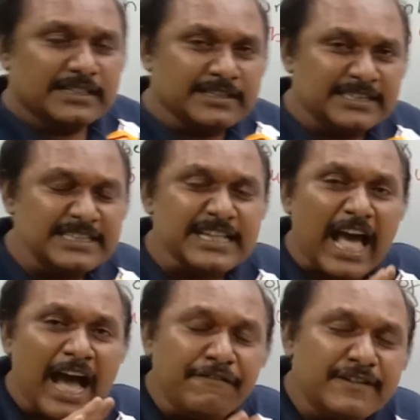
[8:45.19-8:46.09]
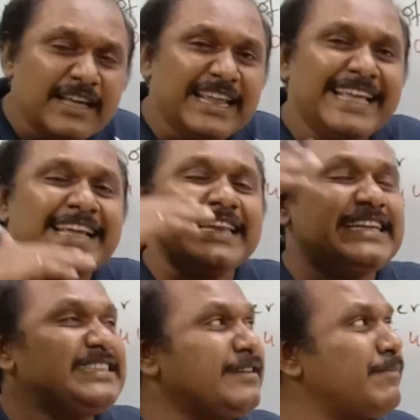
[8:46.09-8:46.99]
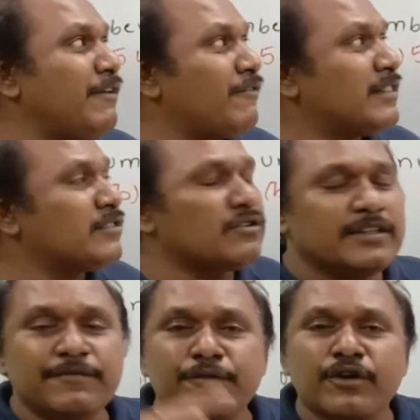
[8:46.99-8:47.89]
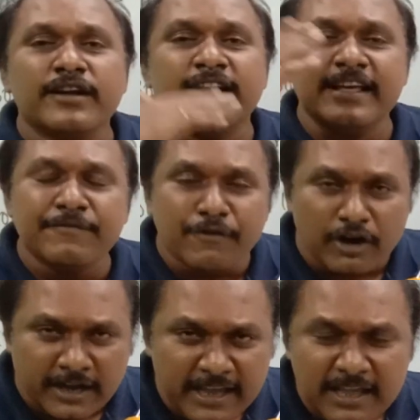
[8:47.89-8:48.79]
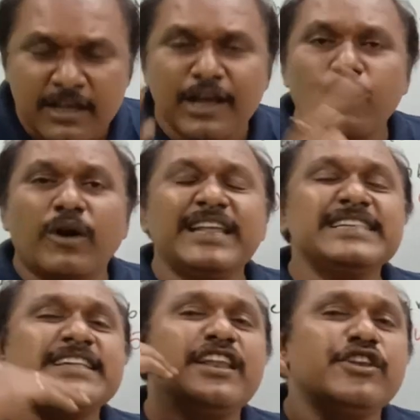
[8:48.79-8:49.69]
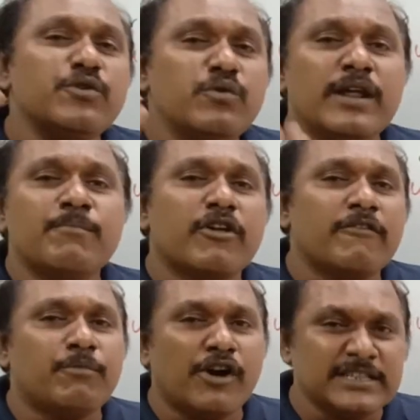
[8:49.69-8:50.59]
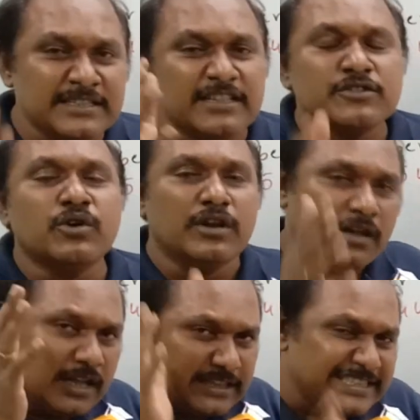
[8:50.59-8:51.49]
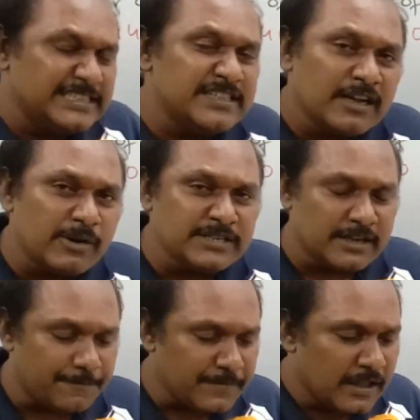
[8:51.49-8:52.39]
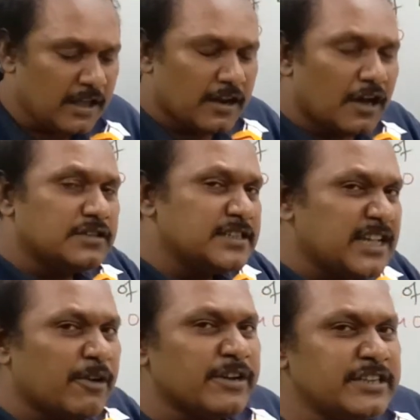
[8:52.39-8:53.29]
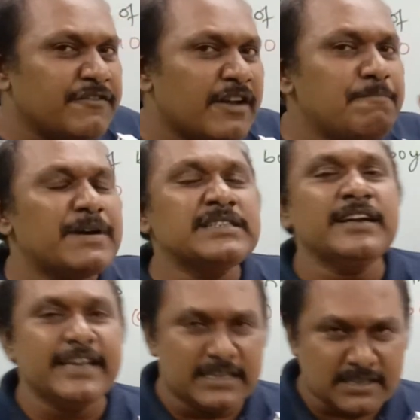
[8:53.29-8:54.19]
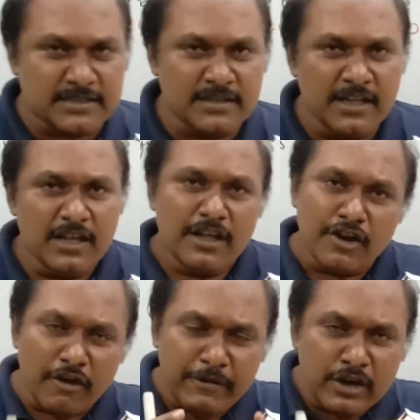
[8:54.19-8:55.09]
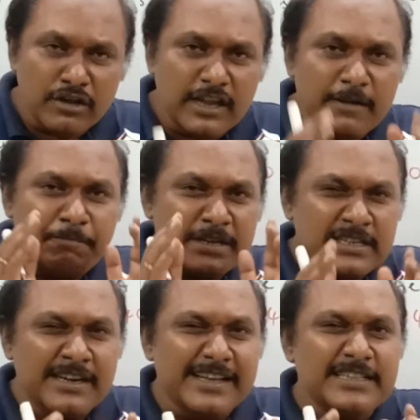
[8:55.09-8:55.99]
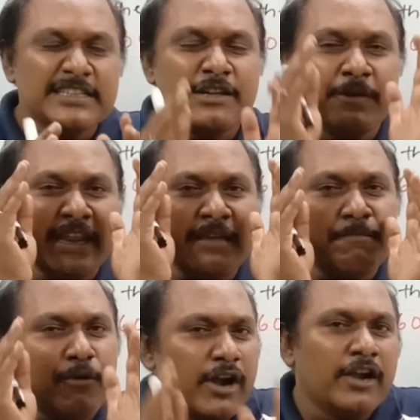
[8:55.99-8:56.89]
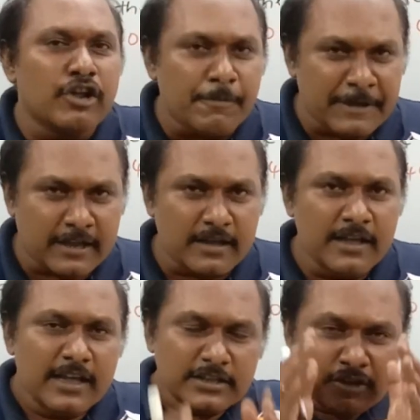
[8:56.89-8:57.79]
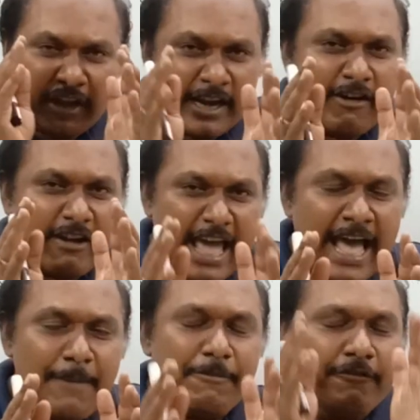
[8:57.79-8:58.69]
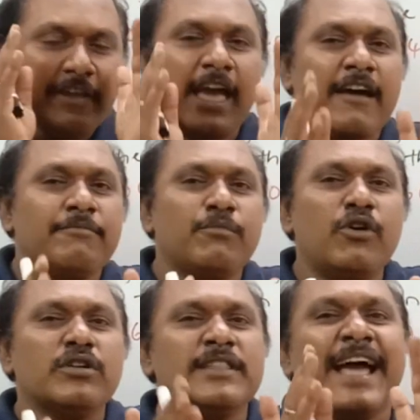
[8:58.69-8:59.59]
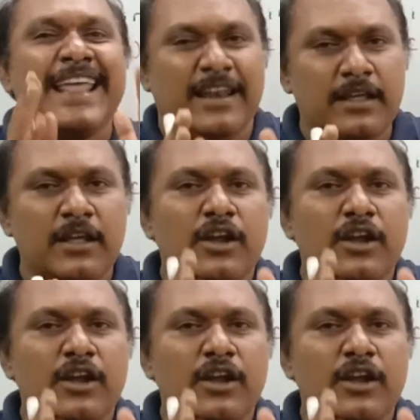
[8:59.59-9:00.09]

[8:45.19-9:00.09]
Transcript: this is after increasing by 1440 what is the new number of boys in the school this is a question now this is a question from percentages now we know that percentages is a very important topic so in our app we have more than